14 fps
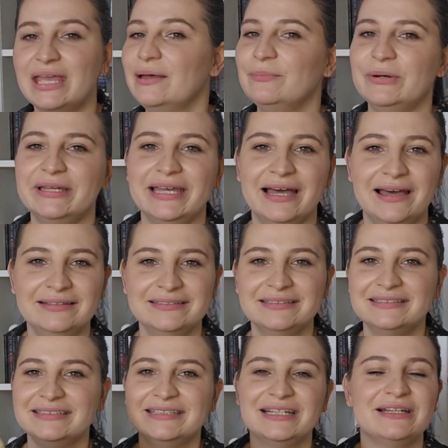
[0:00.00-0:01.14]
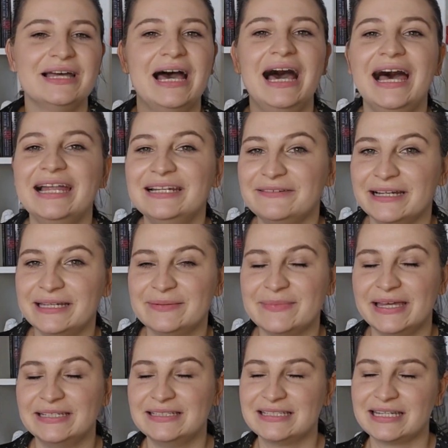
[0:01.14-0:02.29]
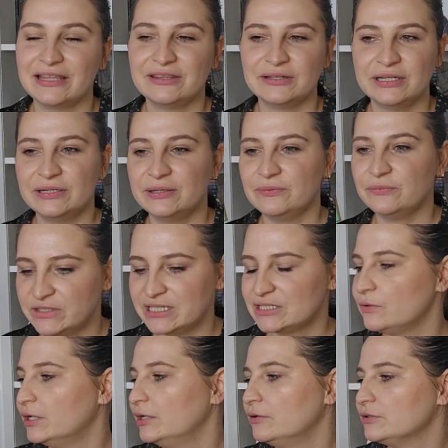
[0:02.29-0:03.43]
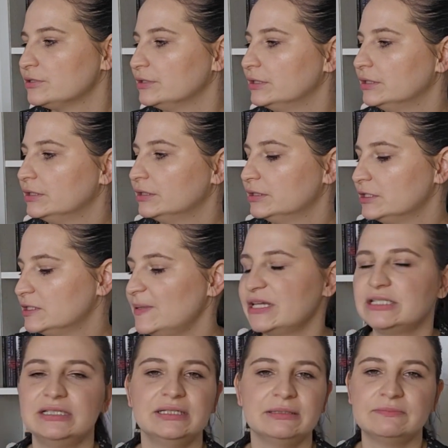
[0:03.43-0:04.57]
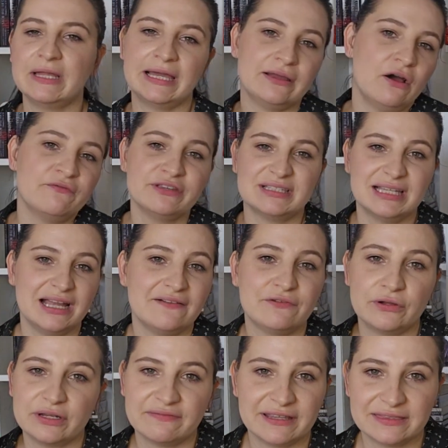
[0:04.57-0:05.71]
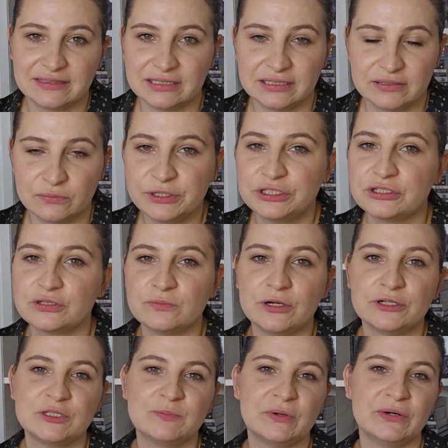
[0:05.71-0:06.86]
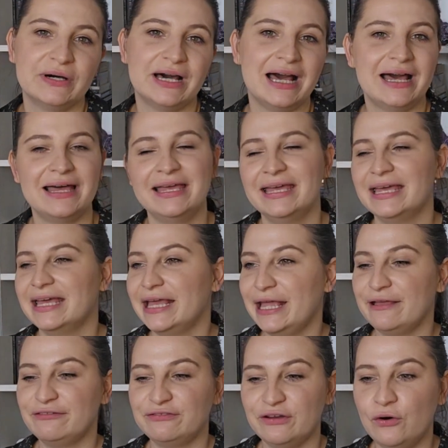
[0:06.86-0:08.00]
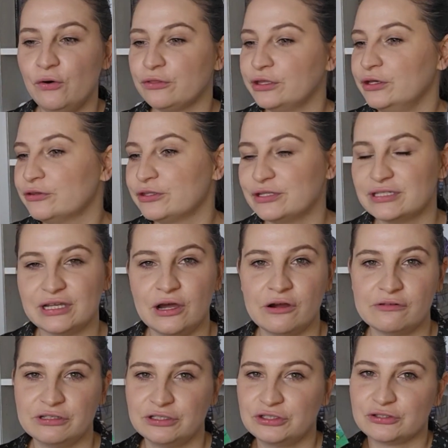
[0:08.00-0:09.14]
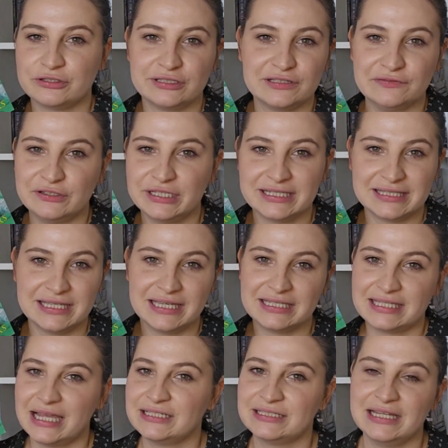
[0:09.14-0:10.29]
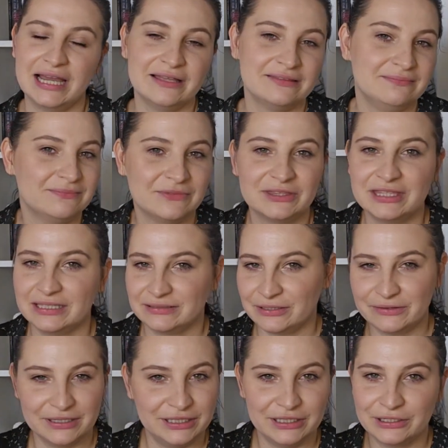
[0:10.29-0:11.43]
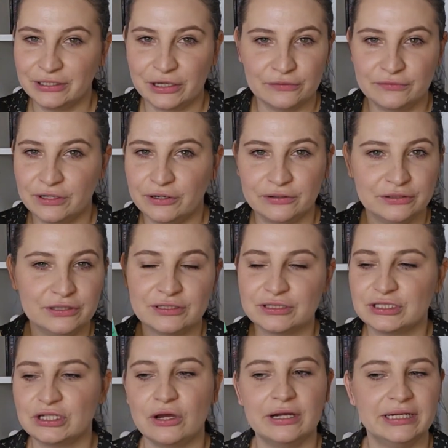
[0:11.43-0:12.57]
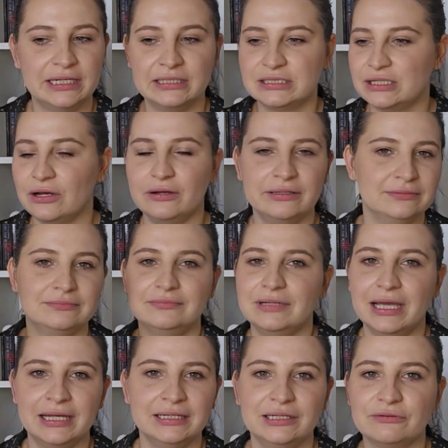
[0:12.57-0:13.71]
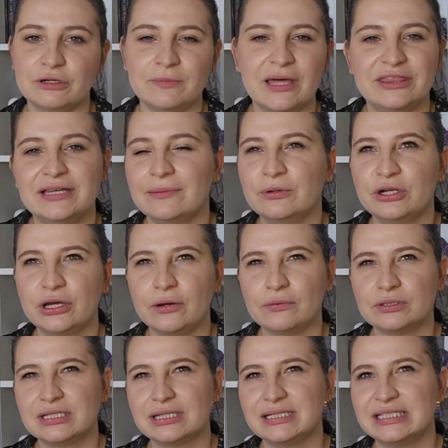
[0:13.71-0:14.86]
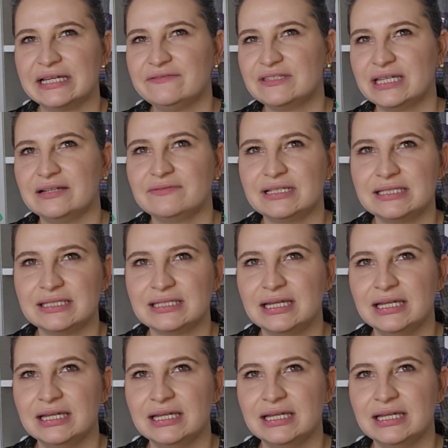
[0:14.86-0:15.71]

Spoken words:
But yeah, highly recommend the Discworld. Especially, like, obviously I've only read the Witches ones, but if all the others are just as funny as this, I don't think you can go wrong. You can start in any group. I think I'm going to go on to the Death series